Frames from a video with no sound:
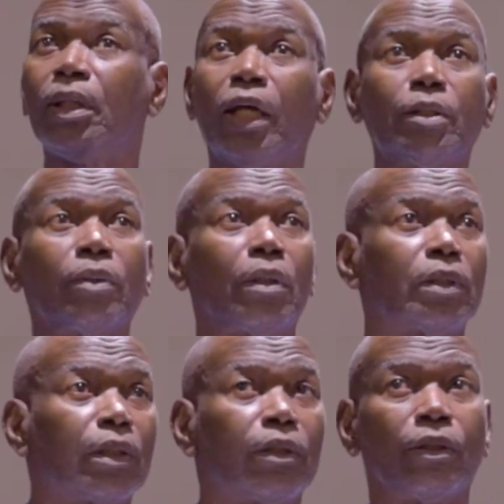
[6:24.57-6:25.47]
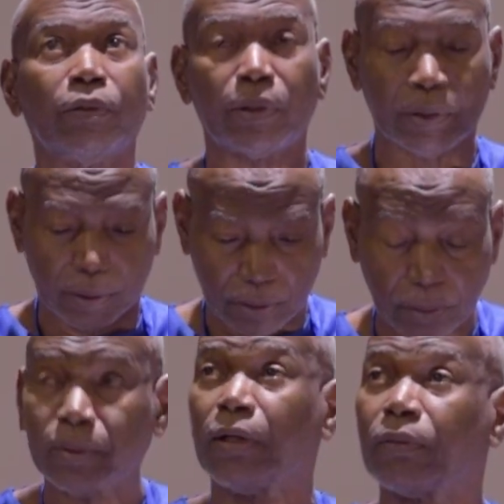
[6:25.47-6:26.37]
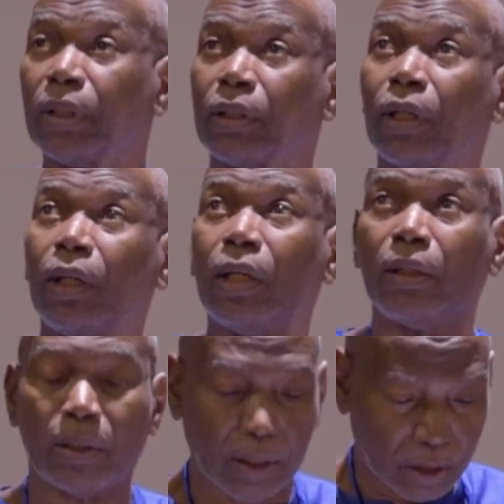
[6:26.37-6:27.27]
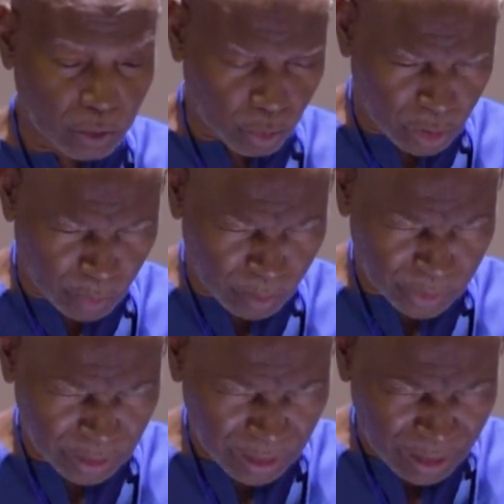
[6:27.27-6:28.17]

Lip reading: the lights because I hear it. You have to get on a ladder and scroll the bulbs.